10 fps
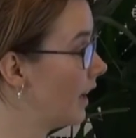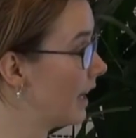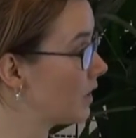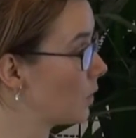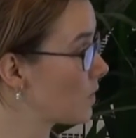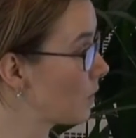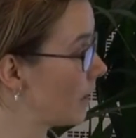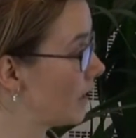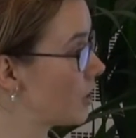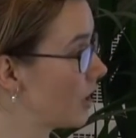And it also
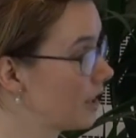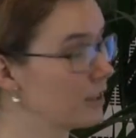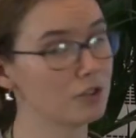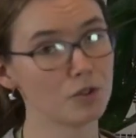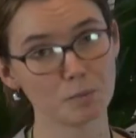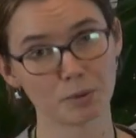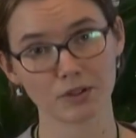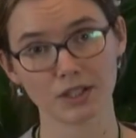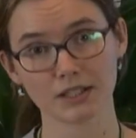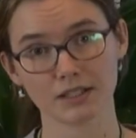initiated a new
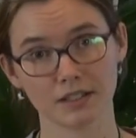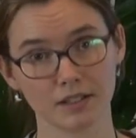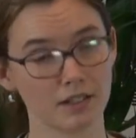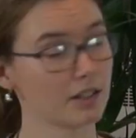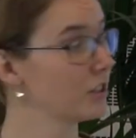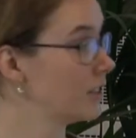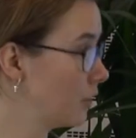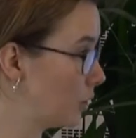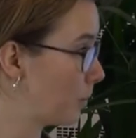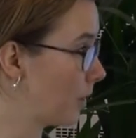project, a
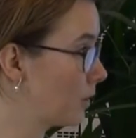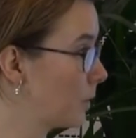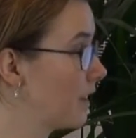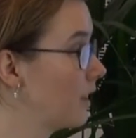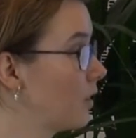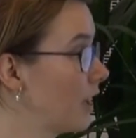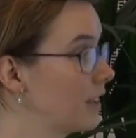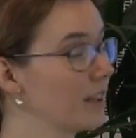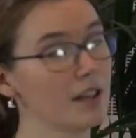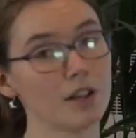continued project where they look
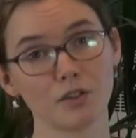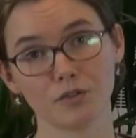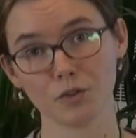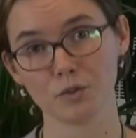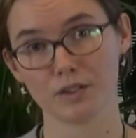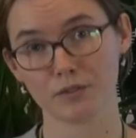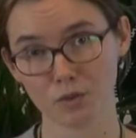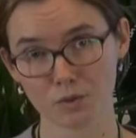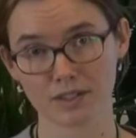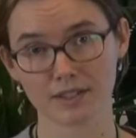at the
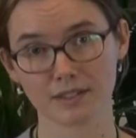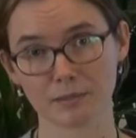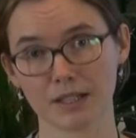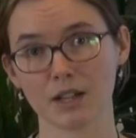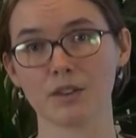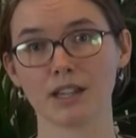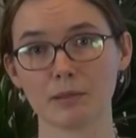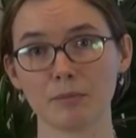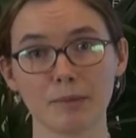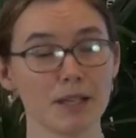food system and how that
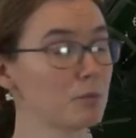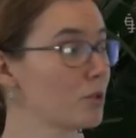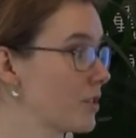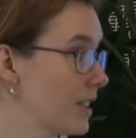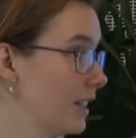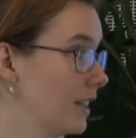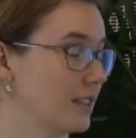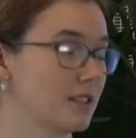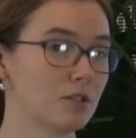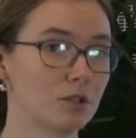can be made more
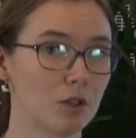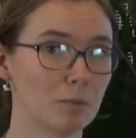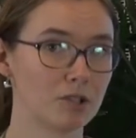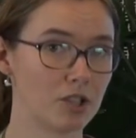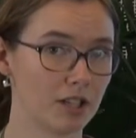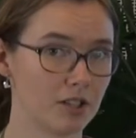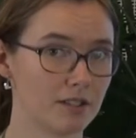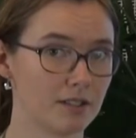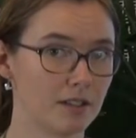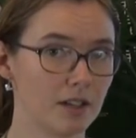resilient to global
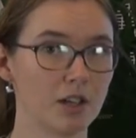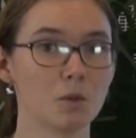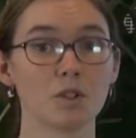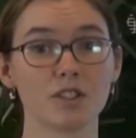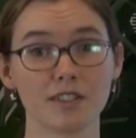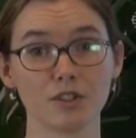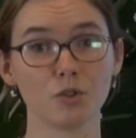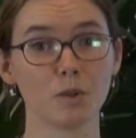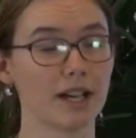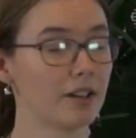changes, which is a
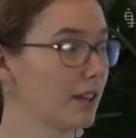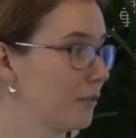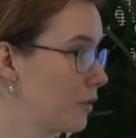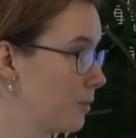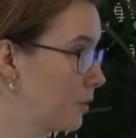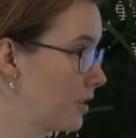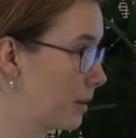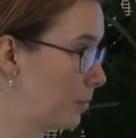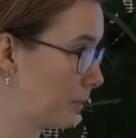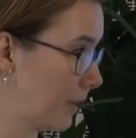new area for
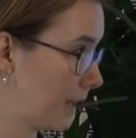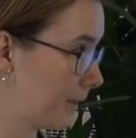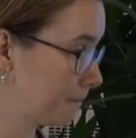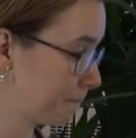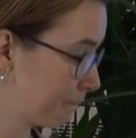municipal planning.